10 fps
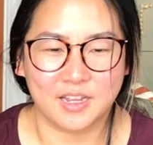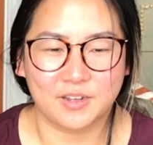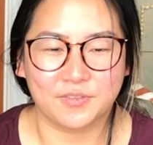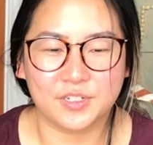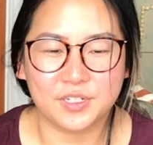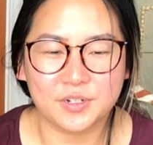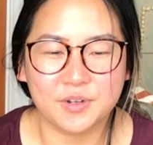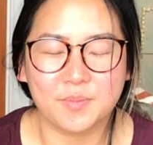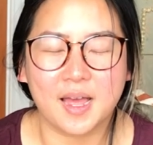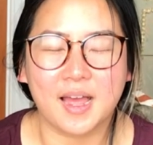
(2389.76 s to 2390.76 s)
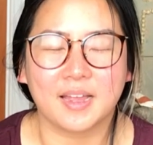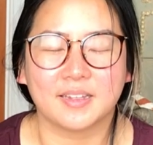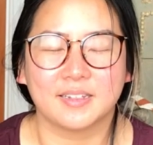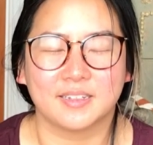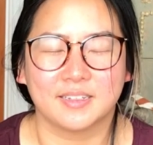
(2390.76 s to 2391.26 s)
Return back
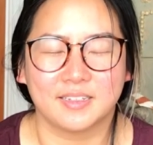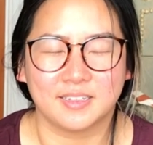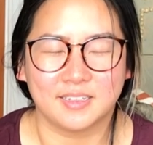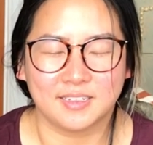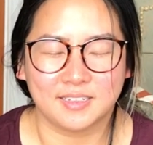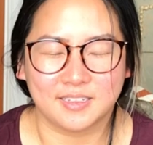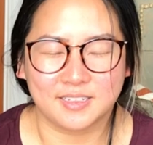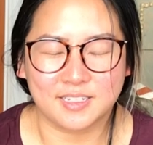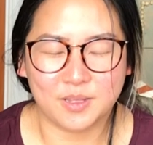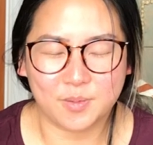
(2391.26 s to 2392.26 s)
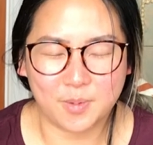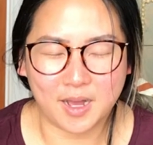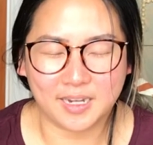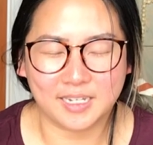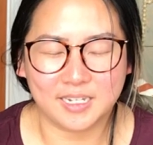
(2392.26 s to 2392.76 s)
to the
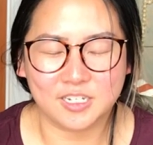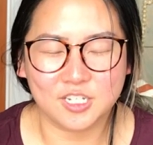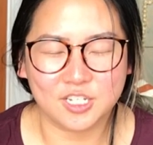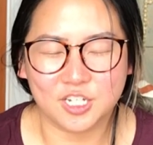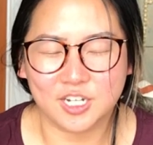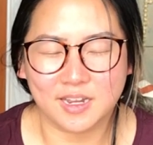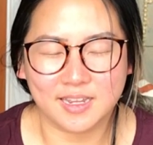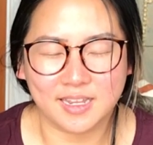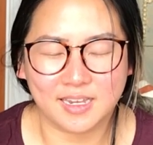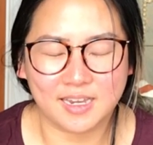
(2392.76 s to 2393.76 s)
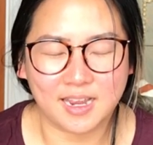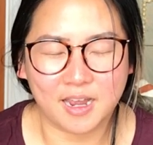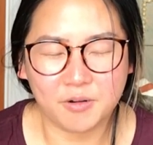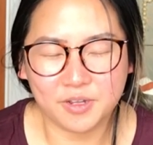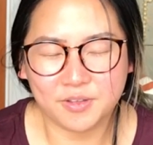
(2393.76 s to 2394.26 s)
body and just check in. How
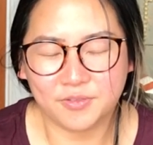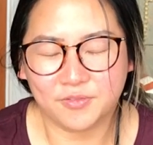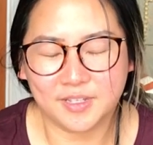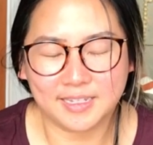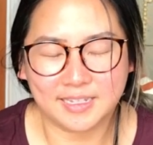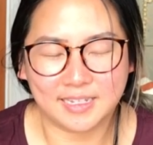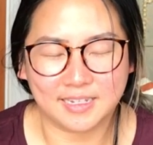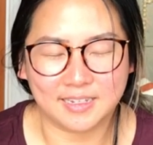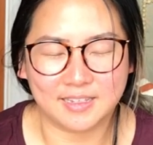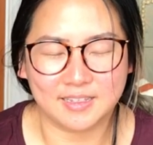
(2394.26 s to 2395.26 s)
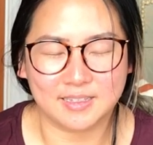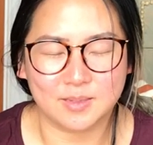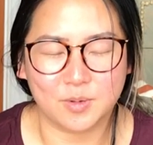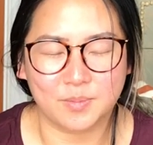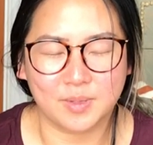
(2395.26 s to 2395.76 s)
are you feeling in this
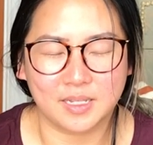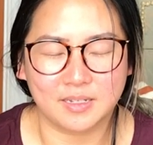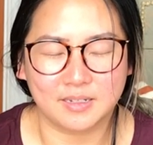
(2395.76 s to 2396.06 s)
moment?